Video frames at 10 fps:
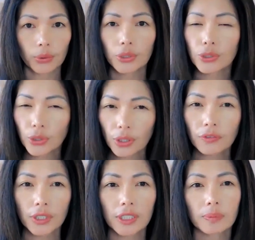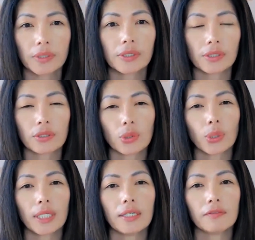who deserve to experience the
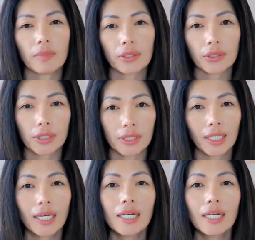joy of motherhood.